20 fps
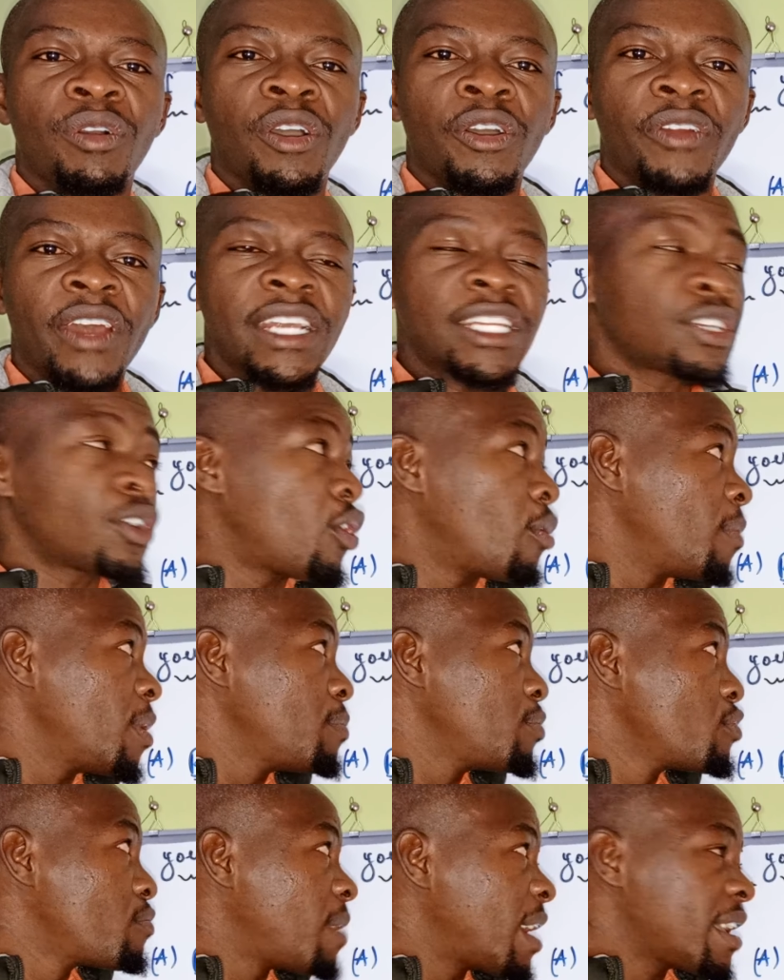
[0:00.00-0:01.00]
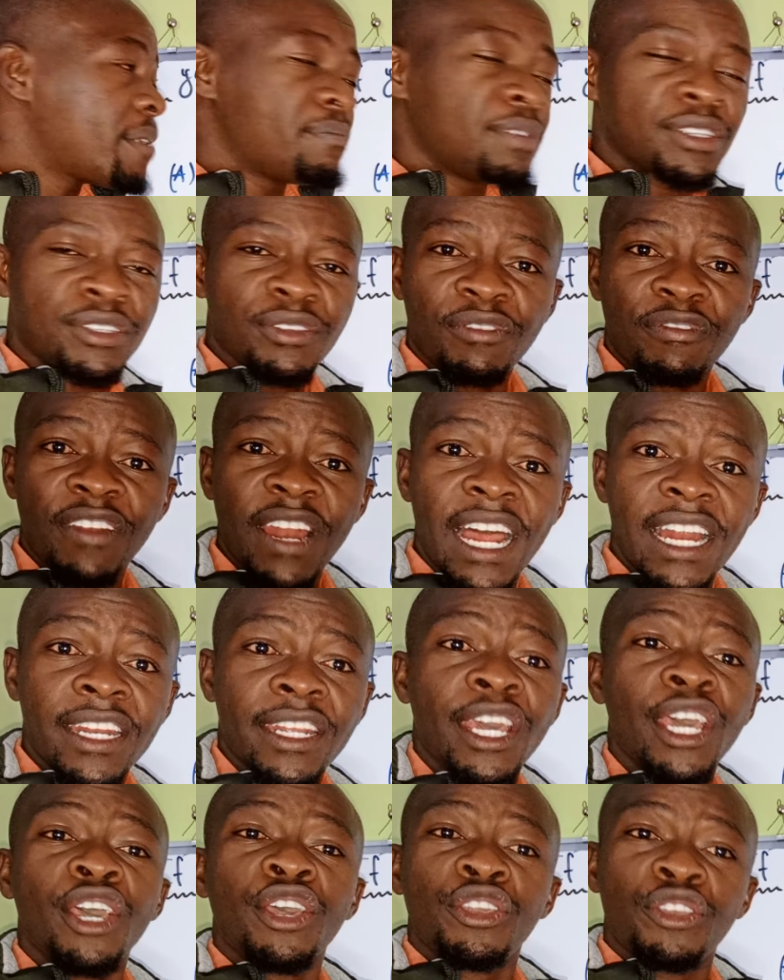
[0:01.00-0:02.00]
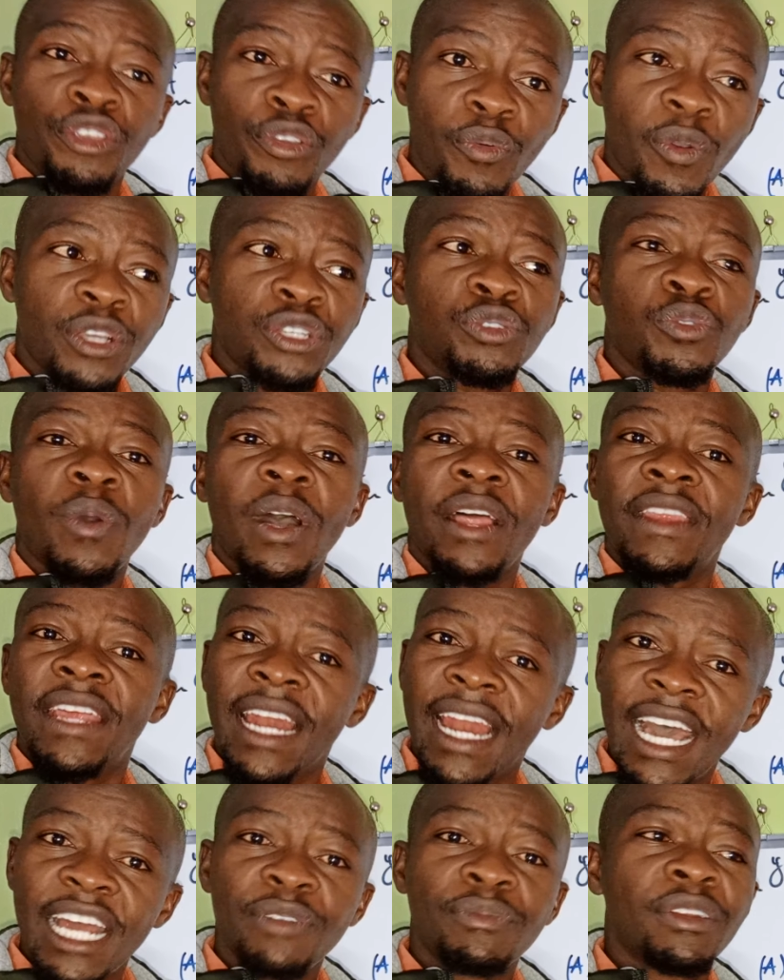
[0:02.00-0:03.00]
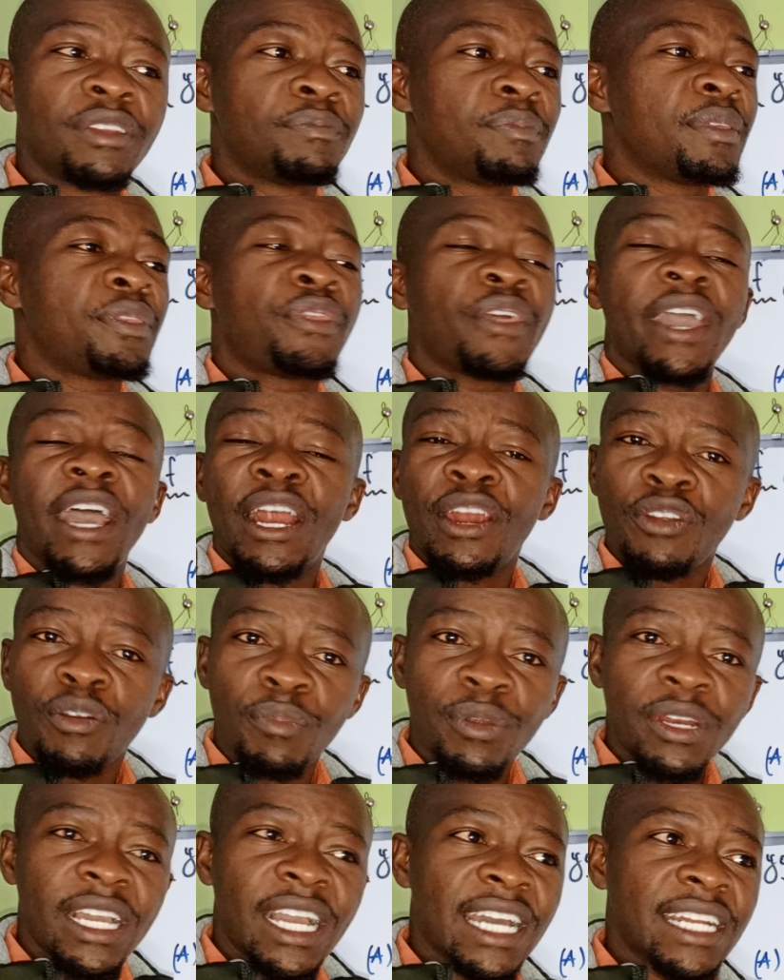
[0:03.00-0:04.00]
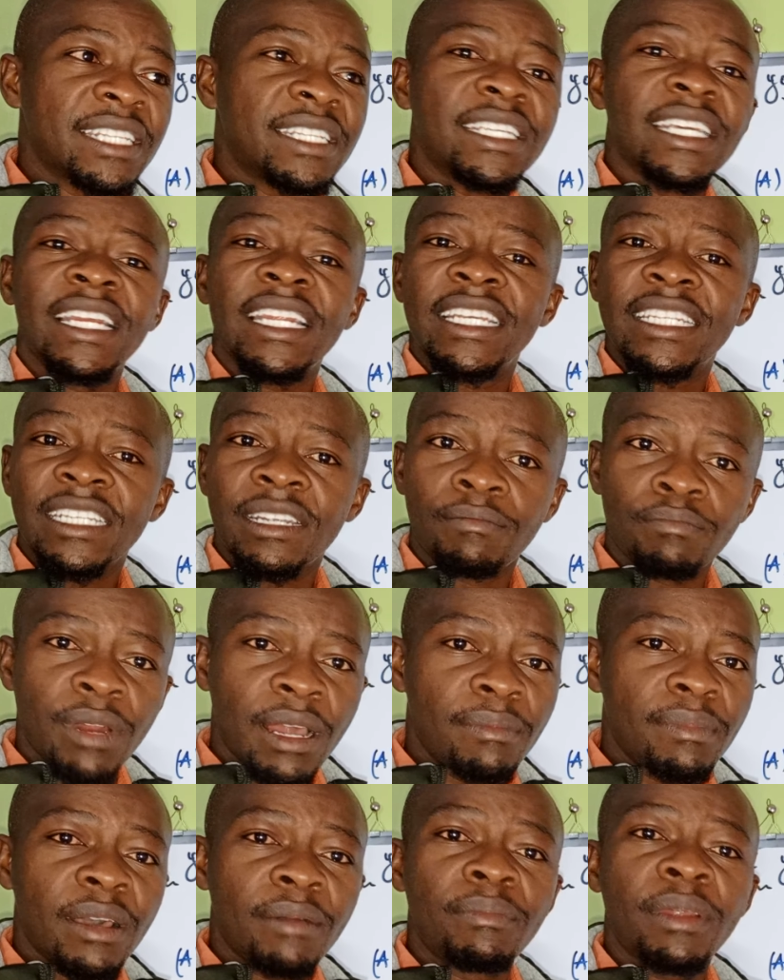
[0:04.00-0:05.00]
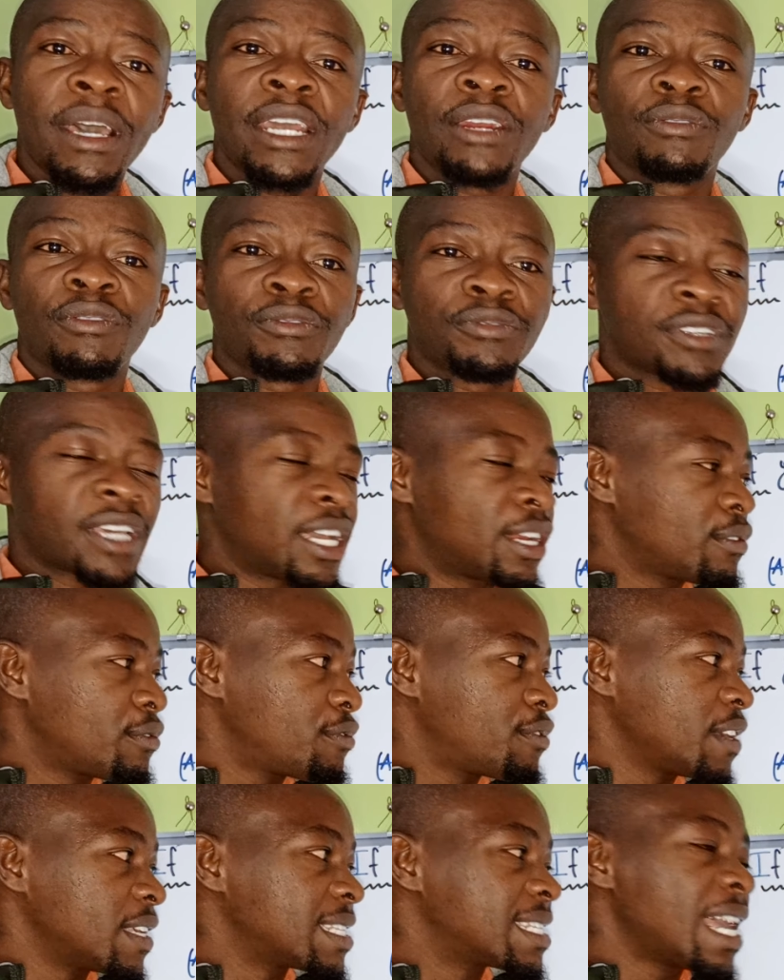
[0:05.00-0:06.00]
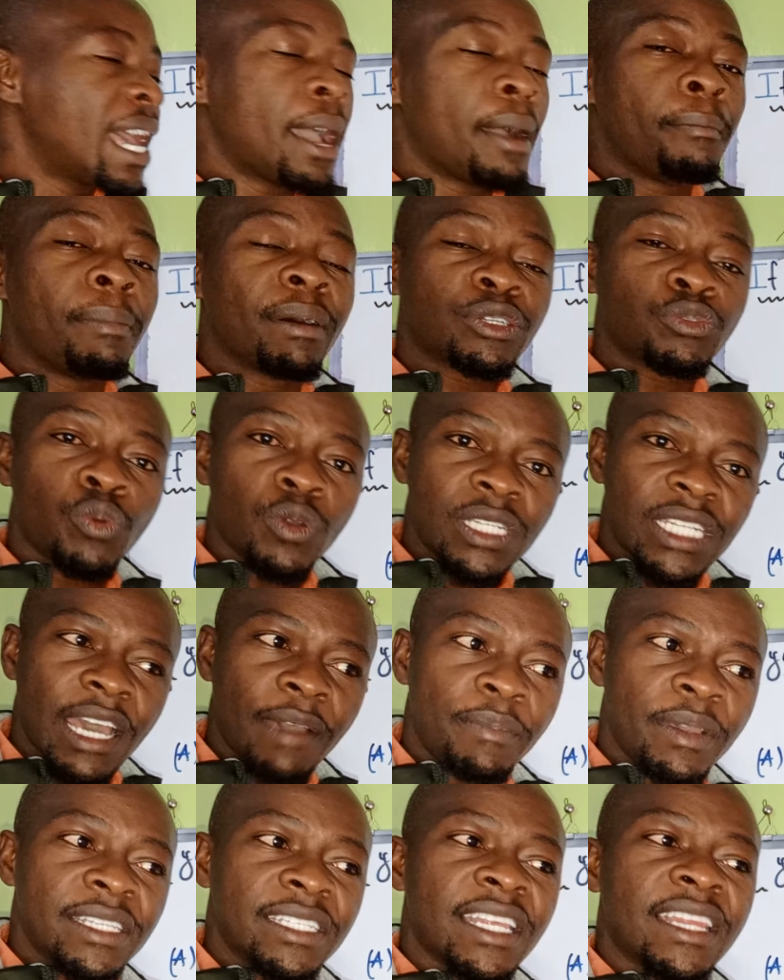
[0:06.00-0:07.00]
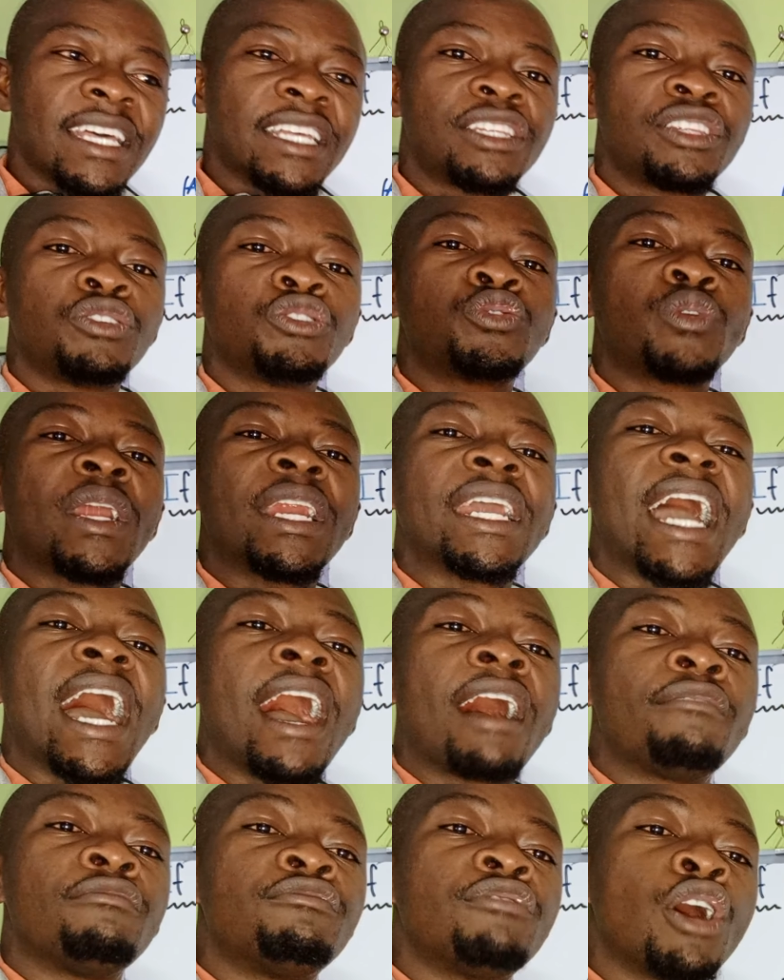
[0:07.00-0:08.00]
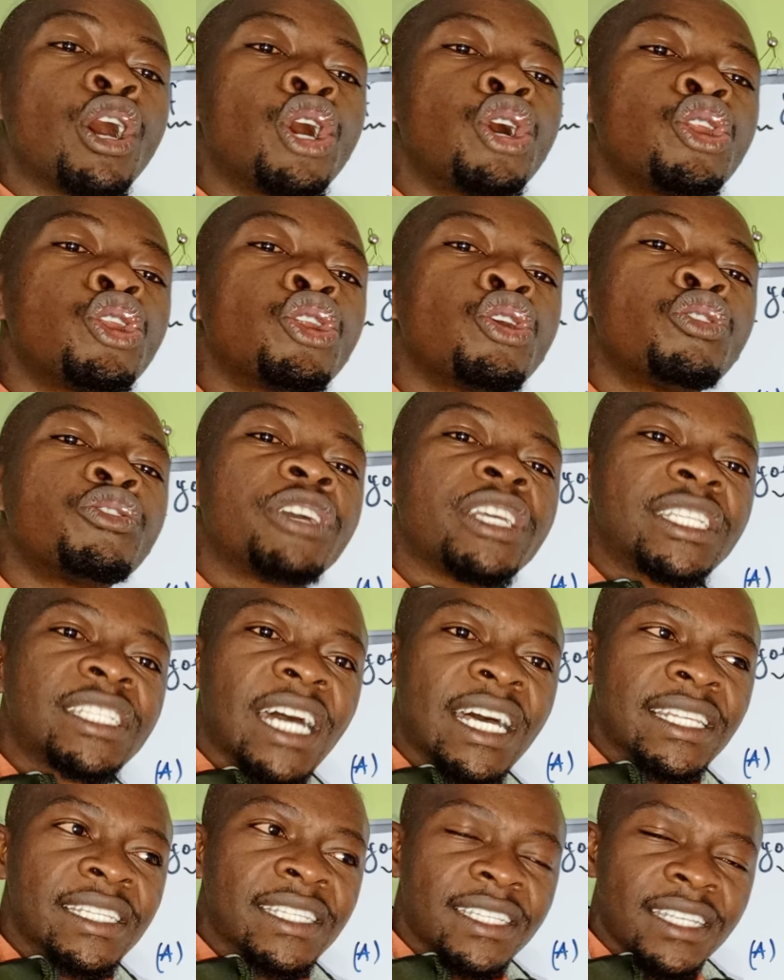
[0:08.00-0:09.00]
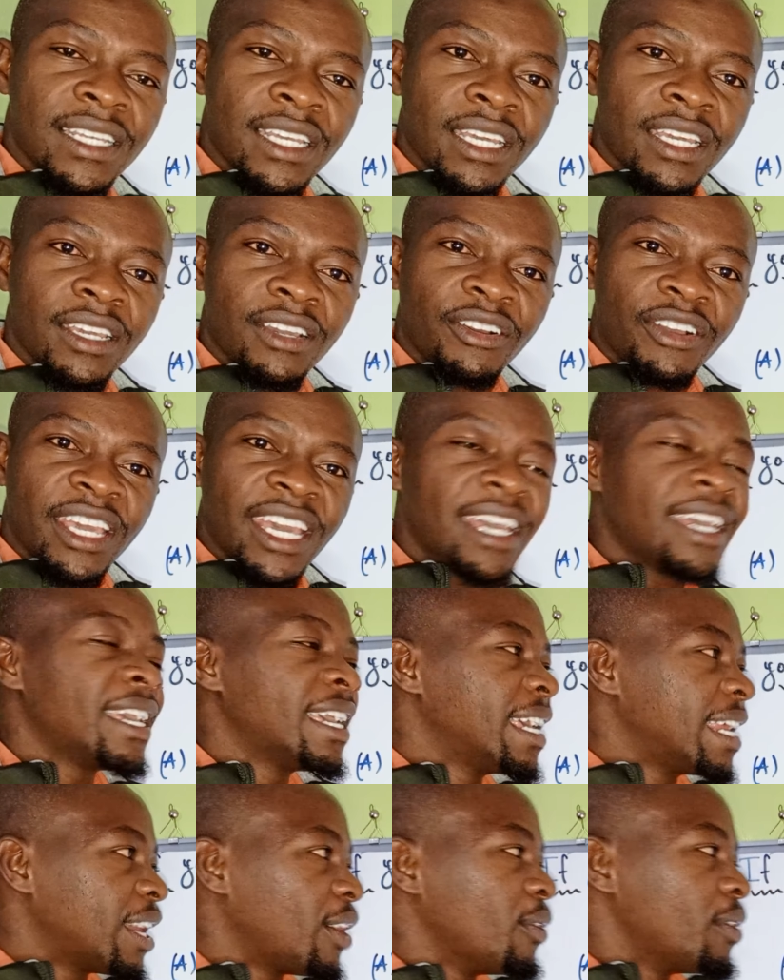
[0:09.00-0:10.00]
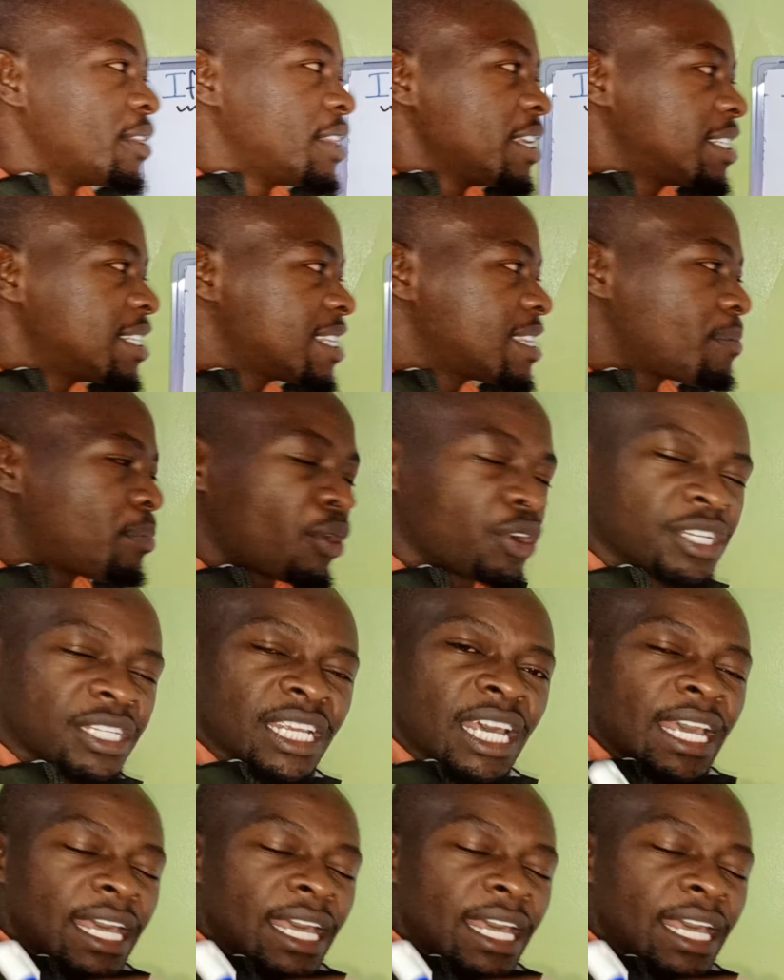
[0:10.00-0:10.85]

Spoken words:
All right. Or maybe you buy a piece of land. You are sure the land will be there. Nobody can steal it, and blah, blah, blah, and all those kind of things. But what happens is that they usually have low returns. Okay, now this is the point.